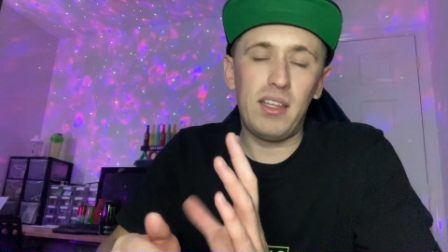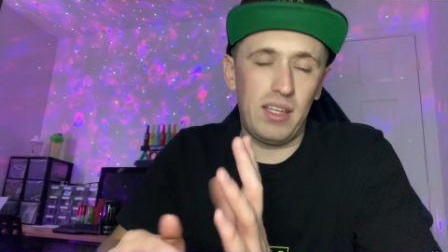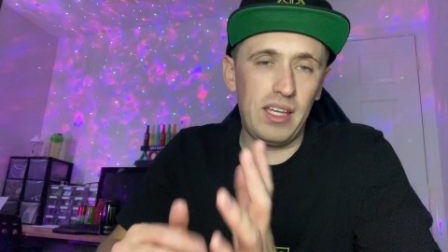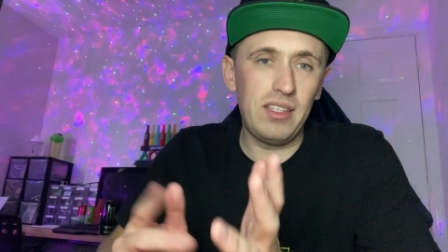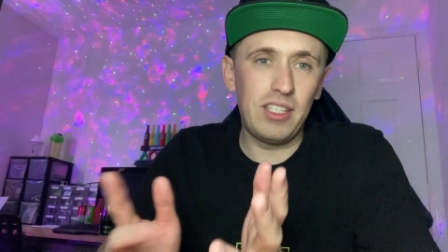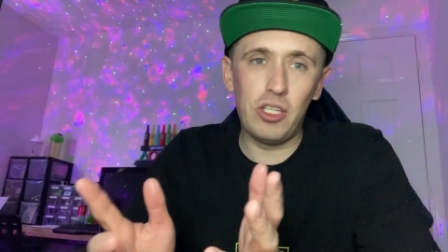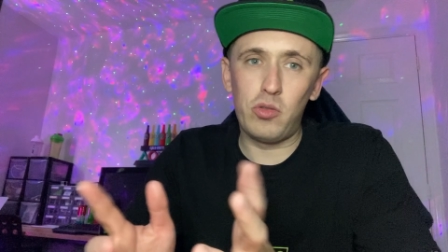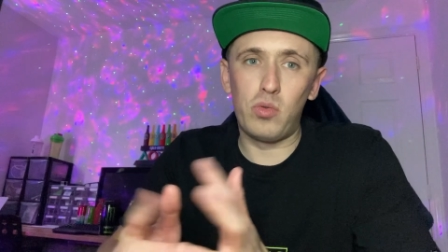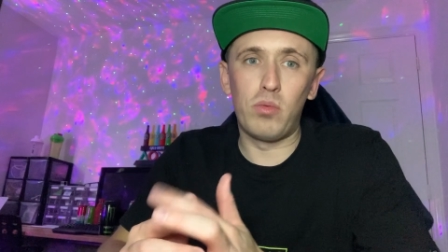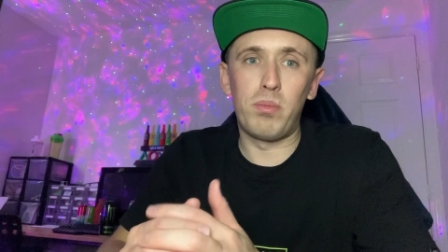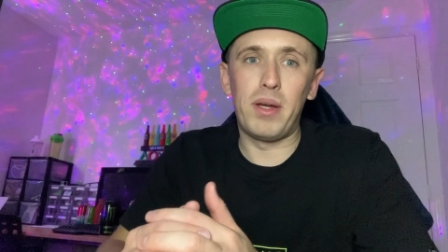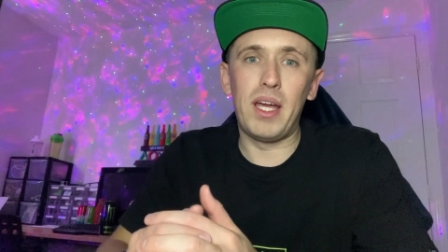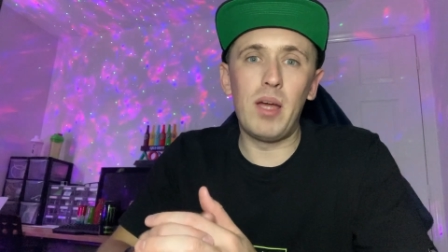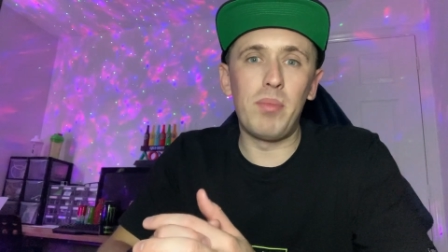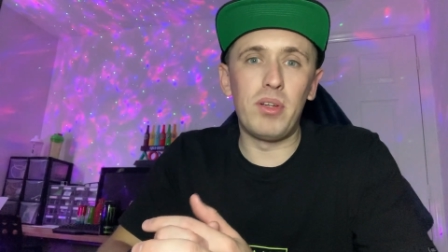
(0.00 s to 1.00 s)
in
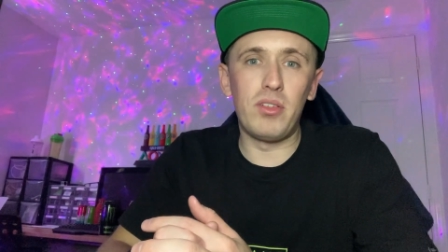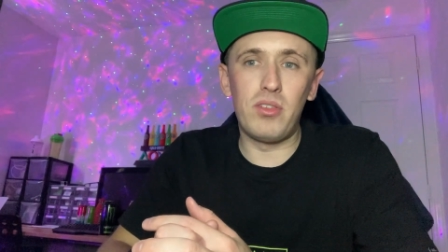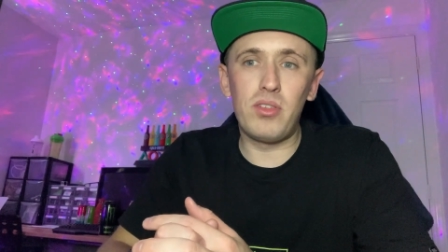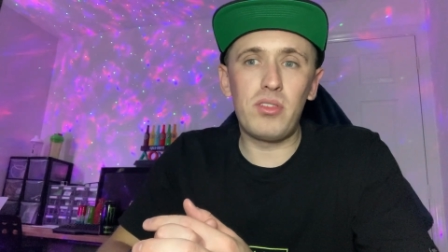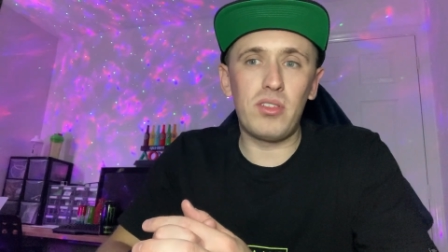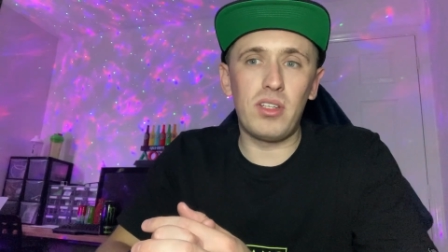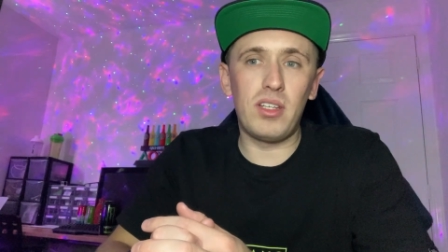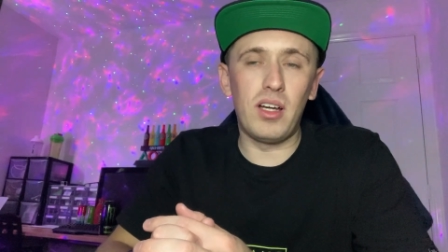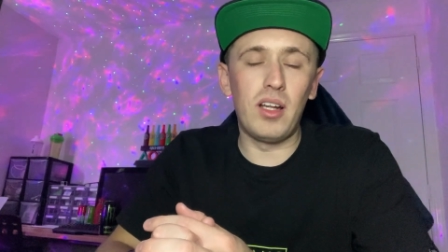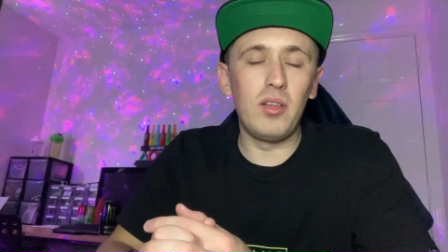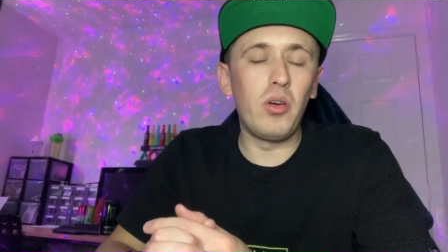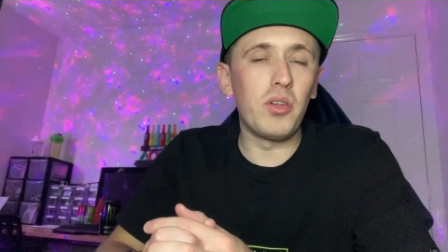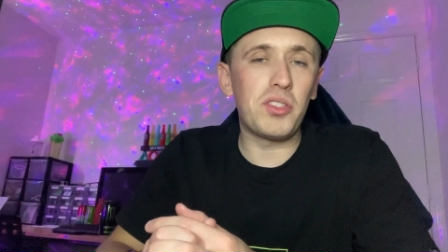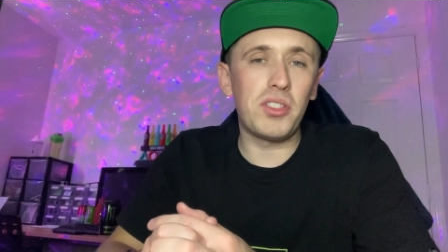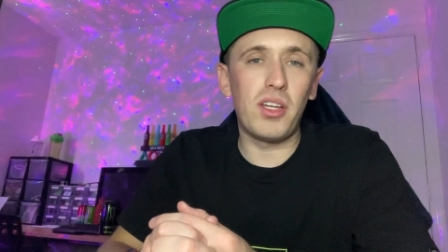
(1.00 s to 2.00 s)
disrepair, but it just a
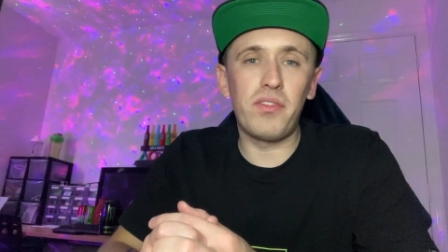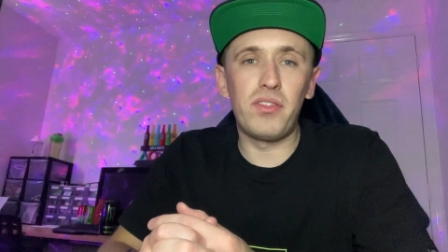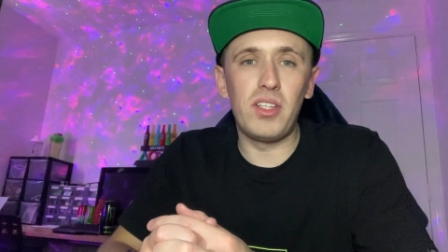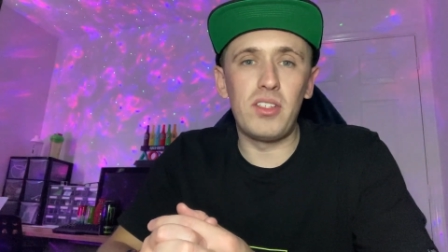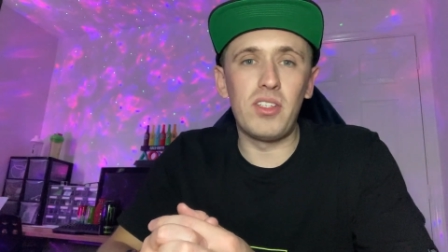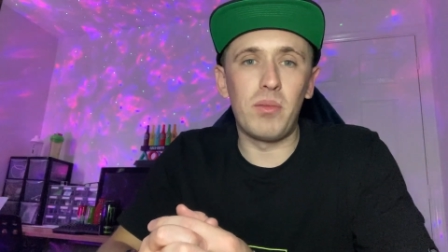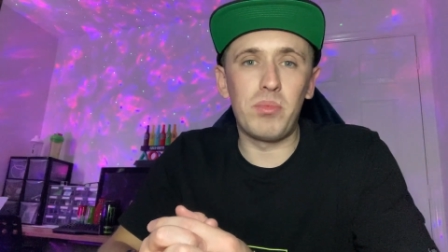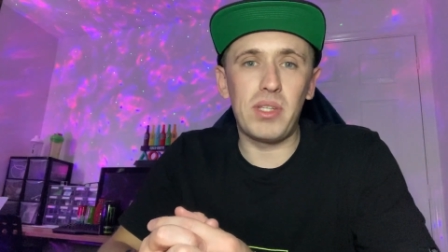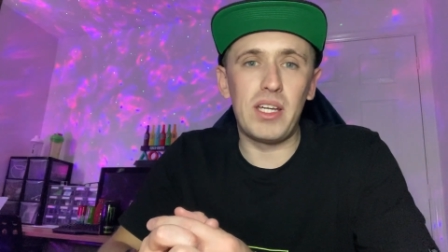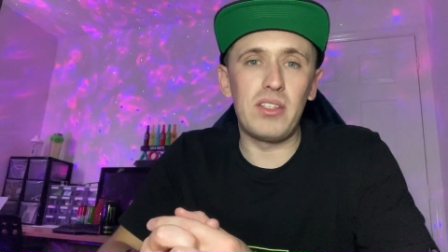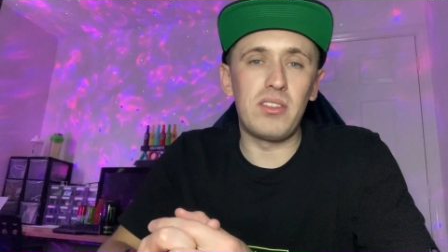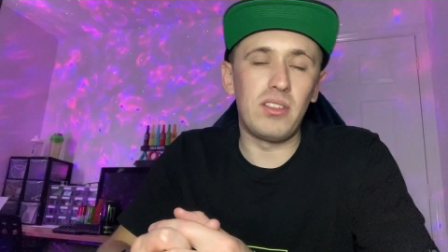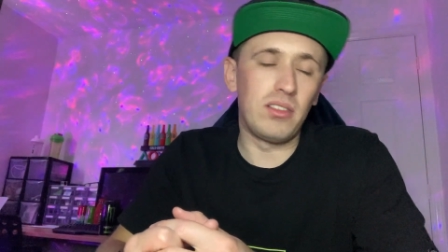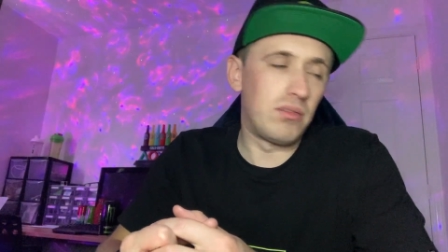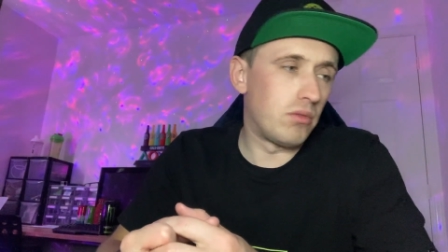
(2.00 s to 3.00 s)
lot of stuff needs
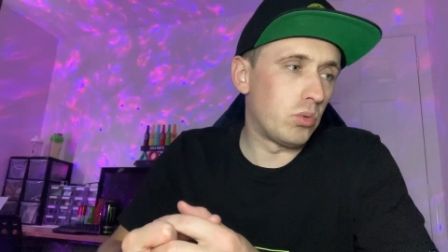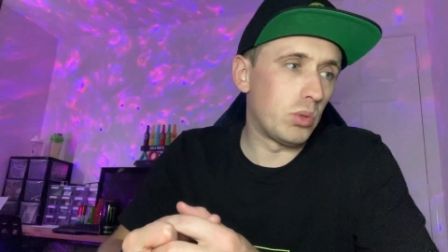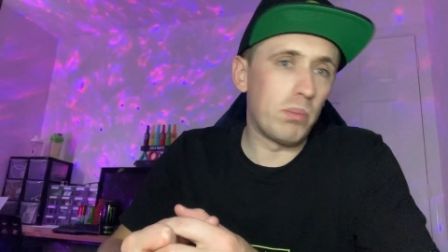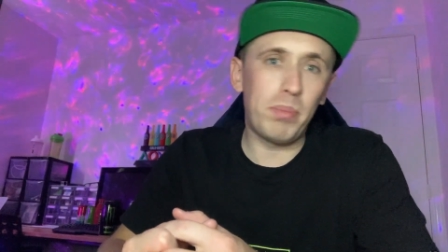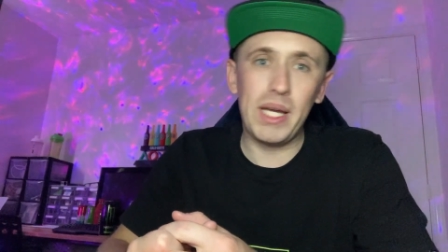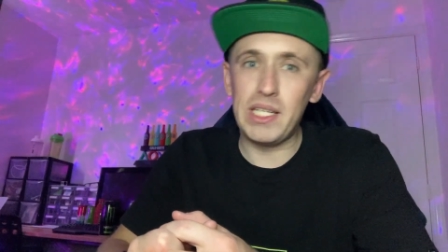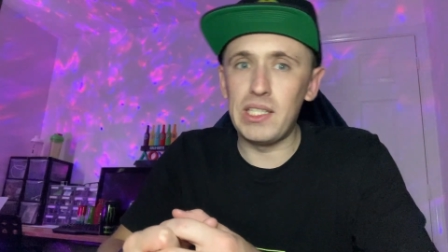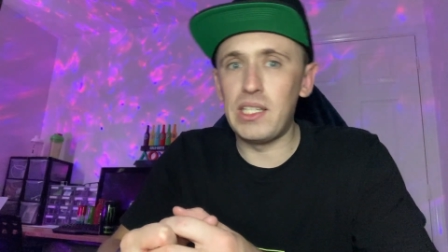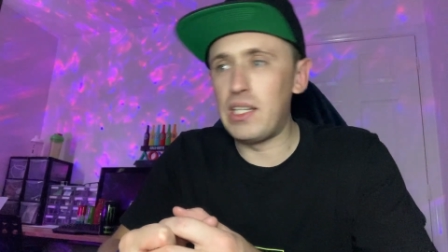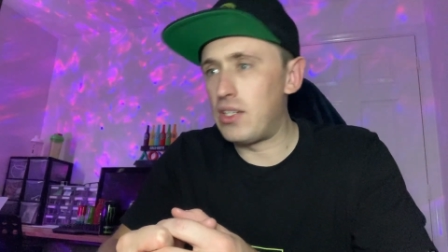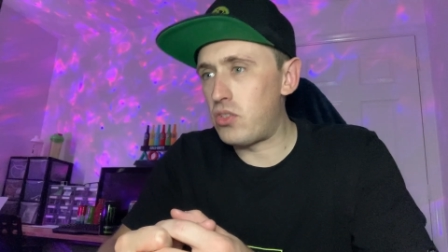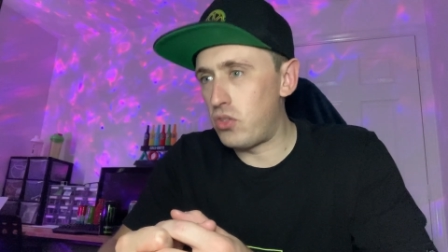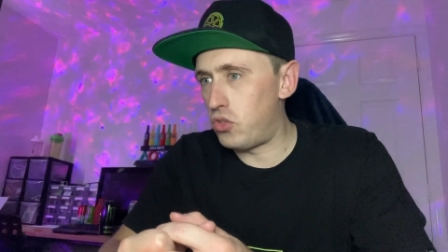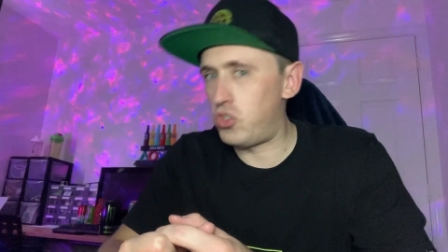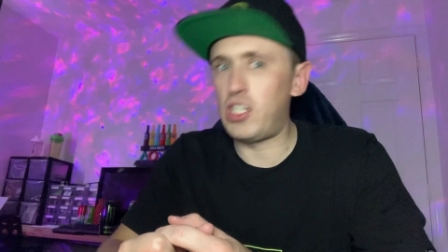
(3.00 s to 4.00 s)
updating and you want to paint
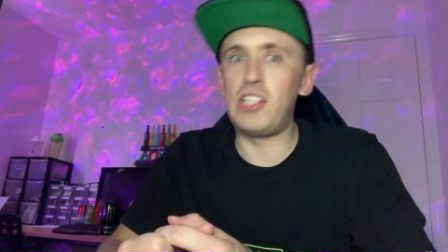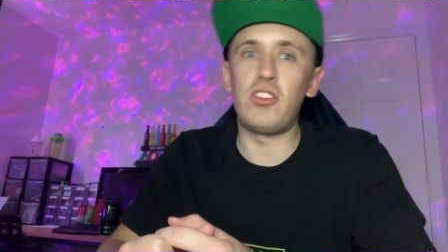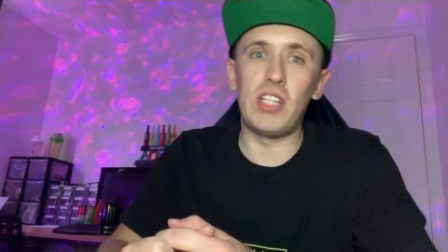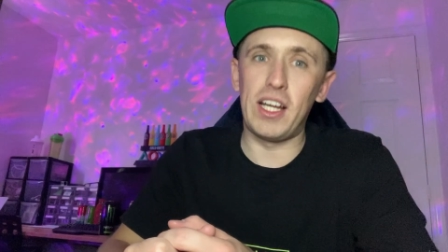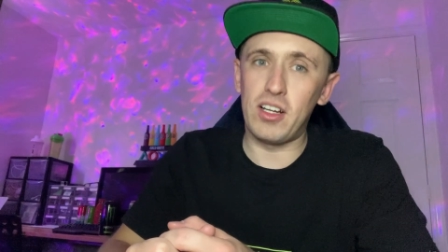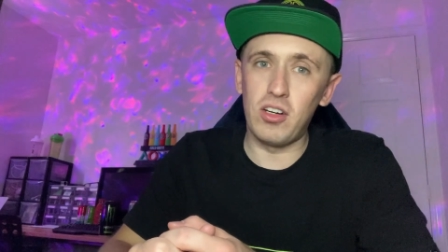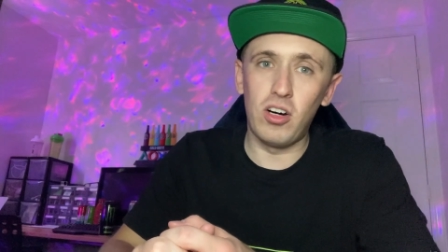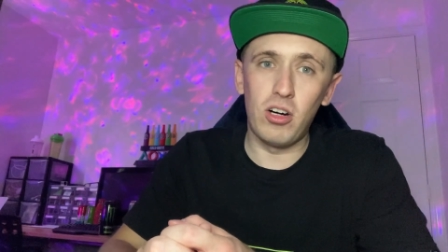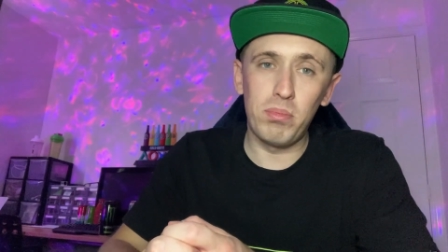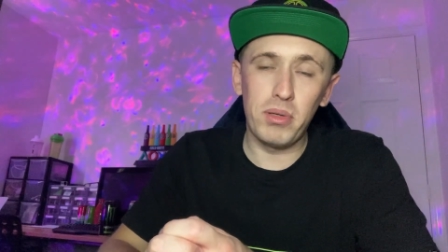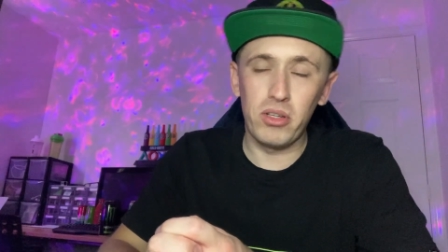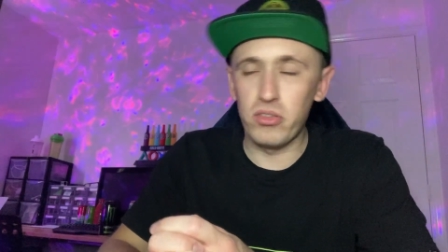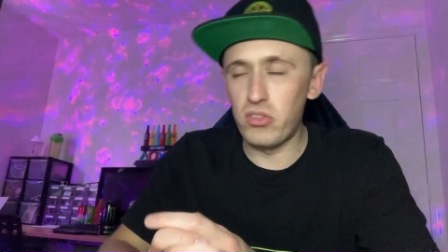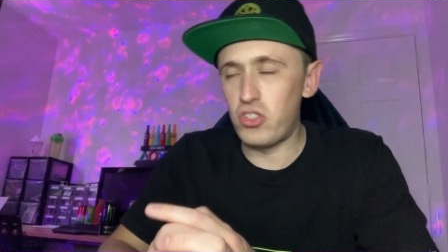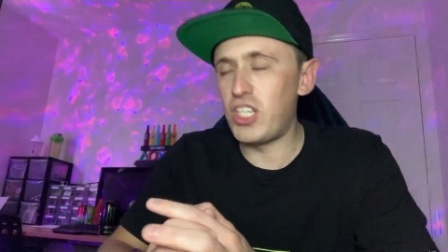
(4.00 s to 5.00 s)
this and change that
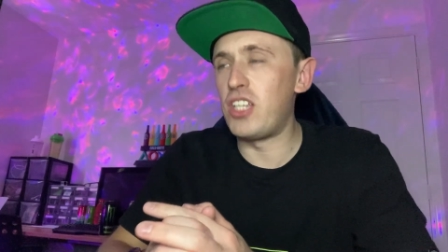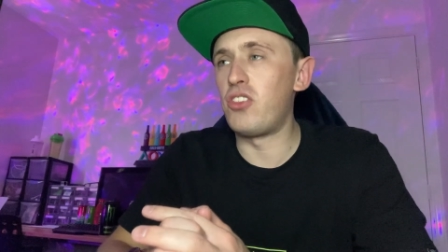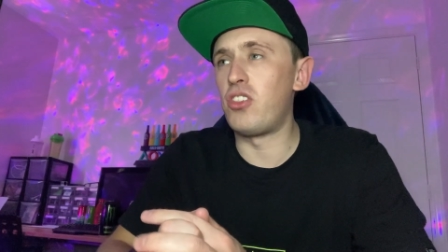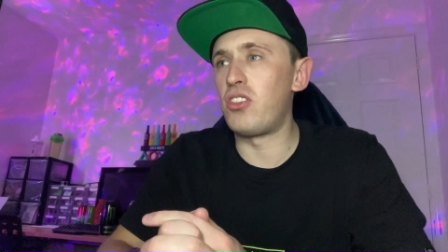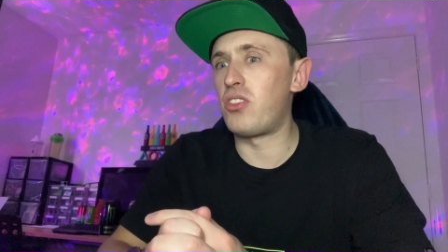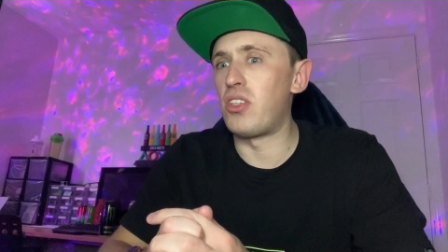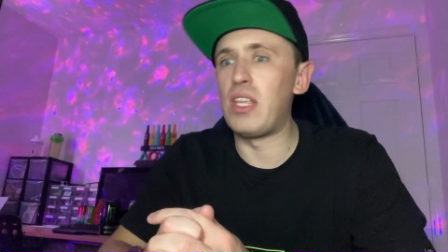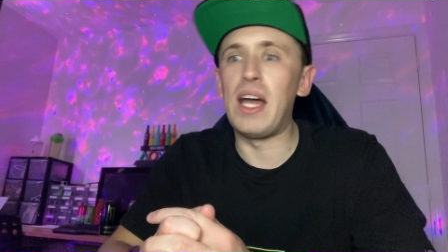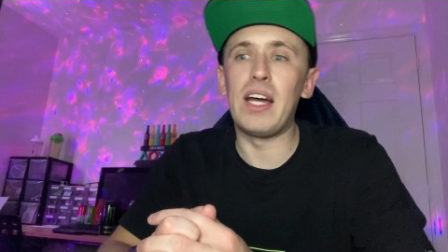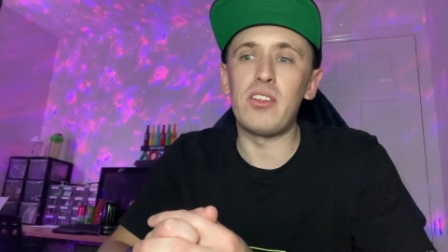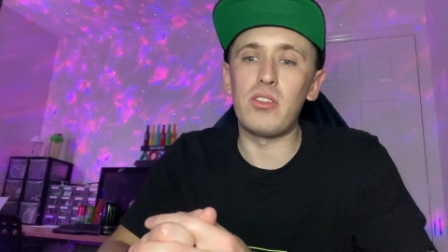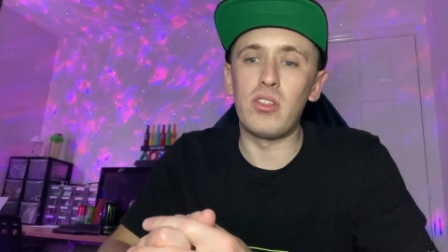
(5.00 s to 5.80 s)
carpet and change this and that.